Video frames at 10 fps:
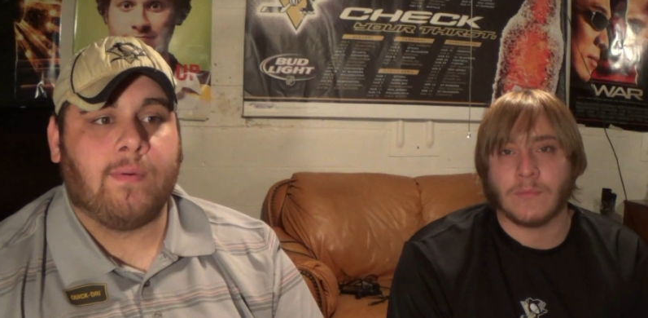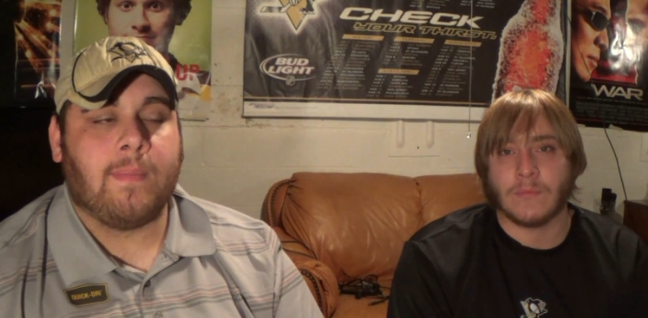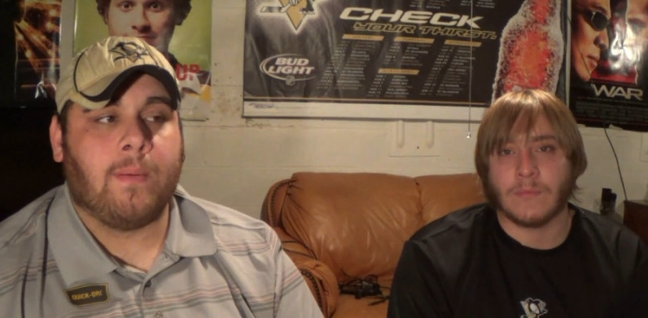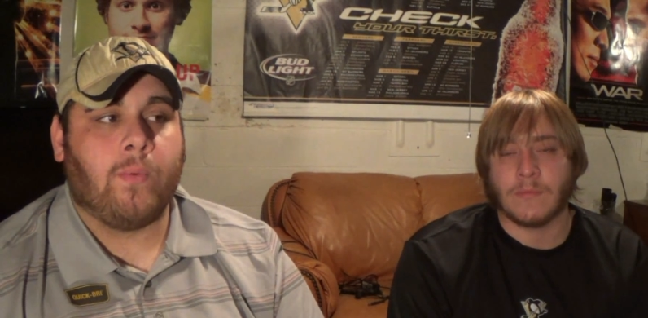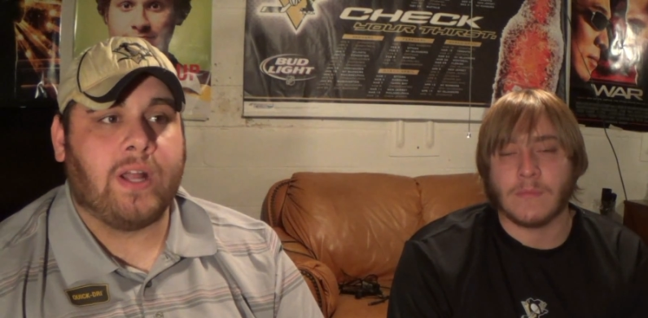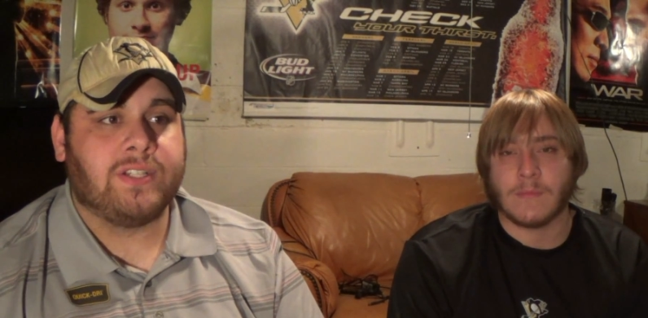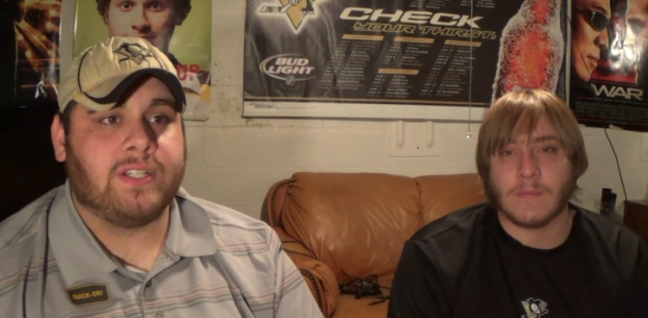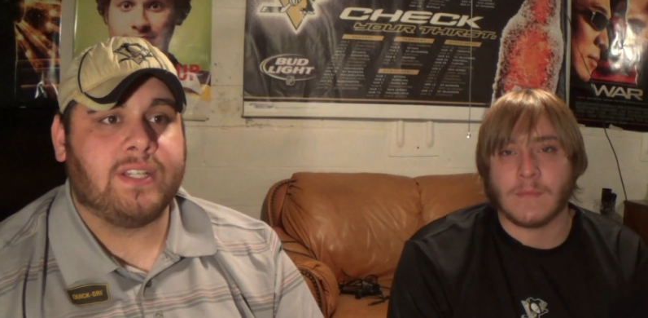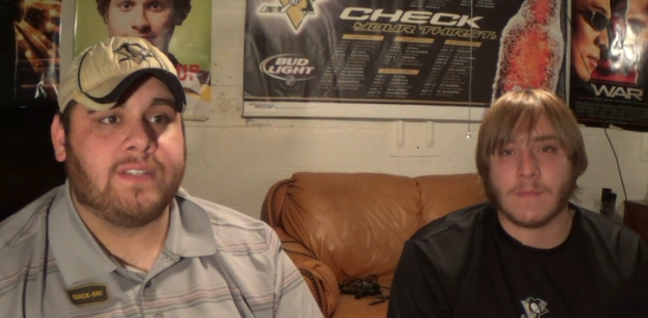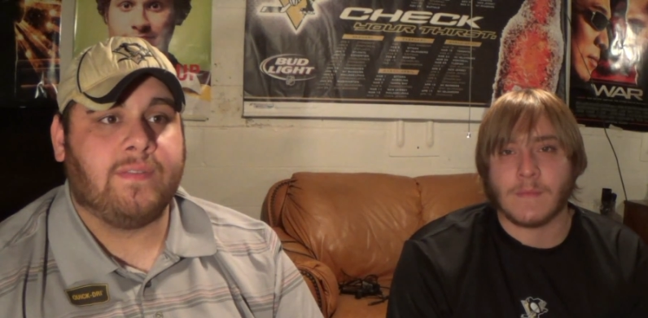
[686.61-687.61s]
Speaker 1: I remember
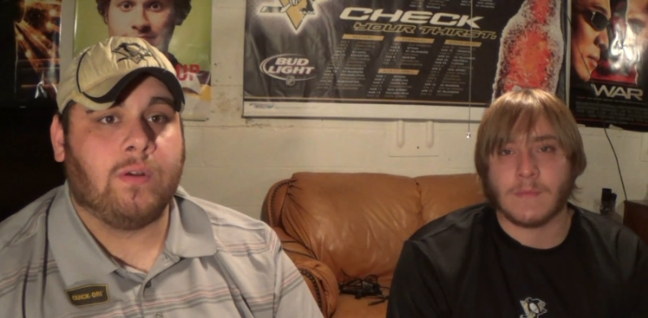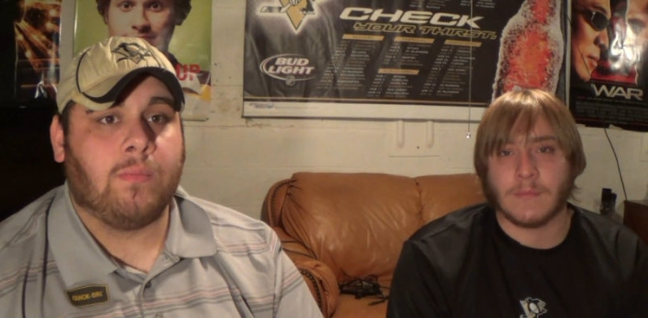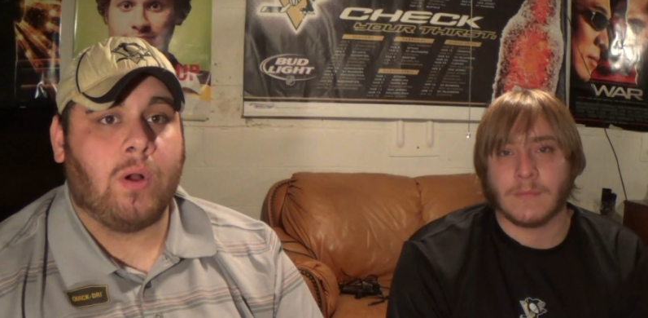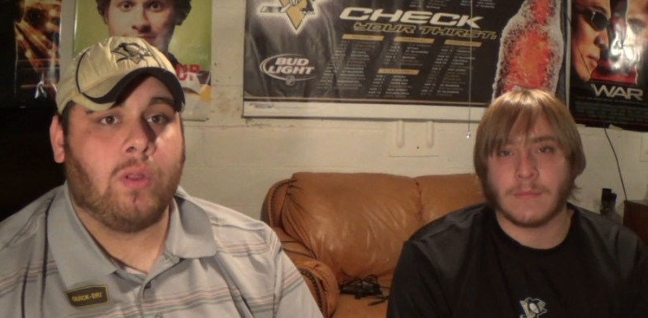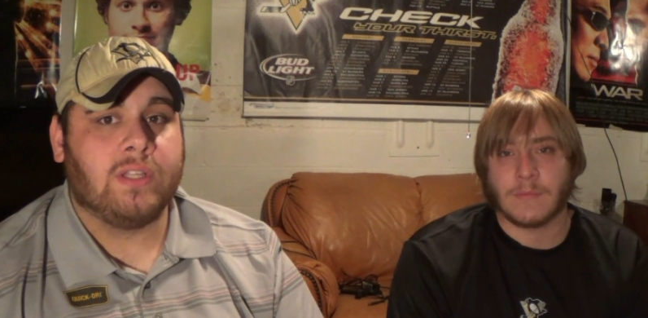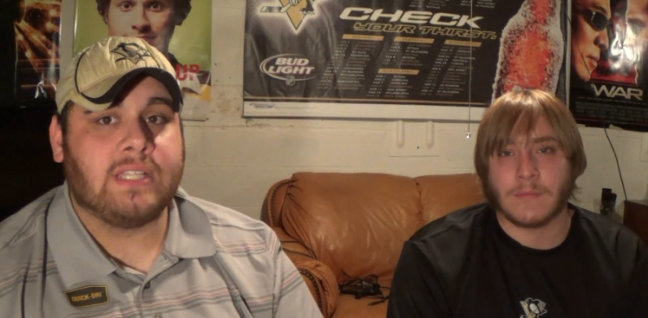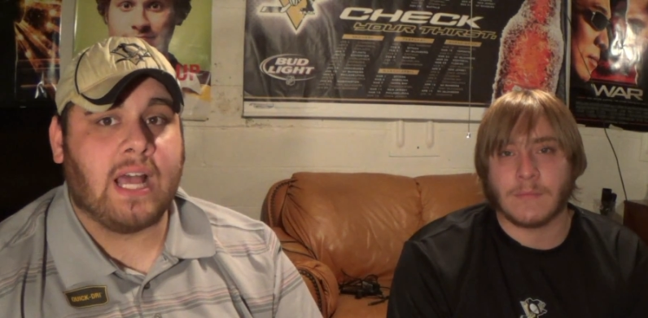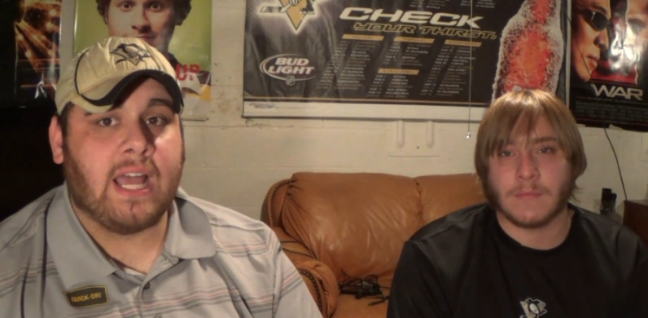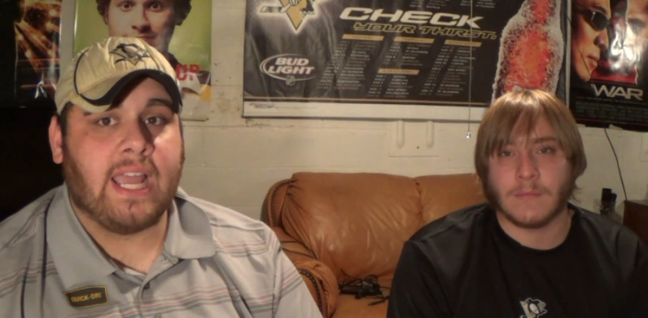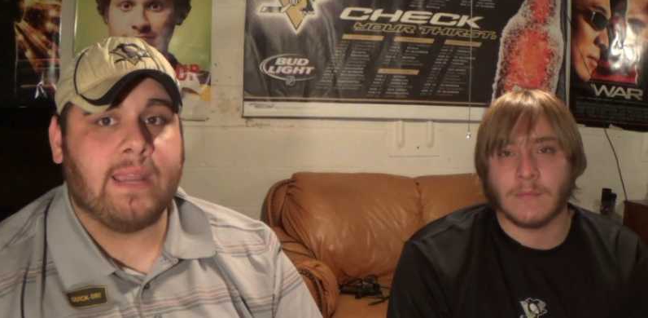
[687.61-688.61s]
watching this film all the
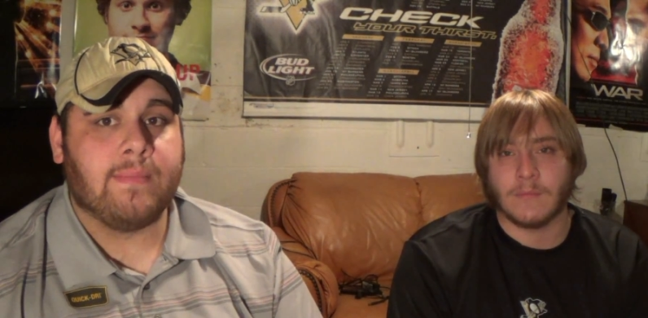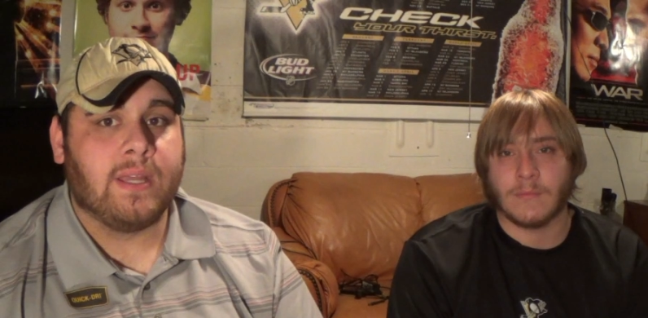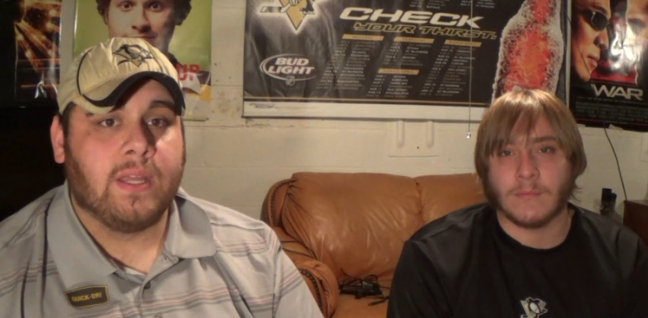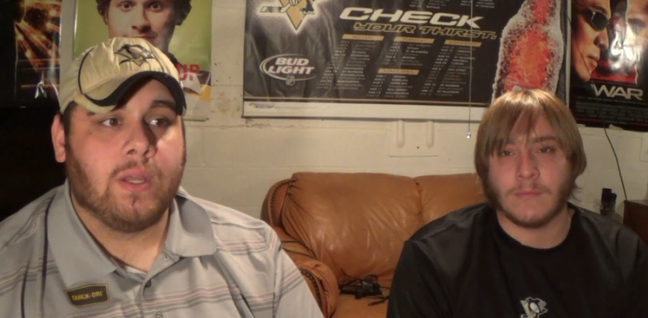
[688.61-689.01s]
time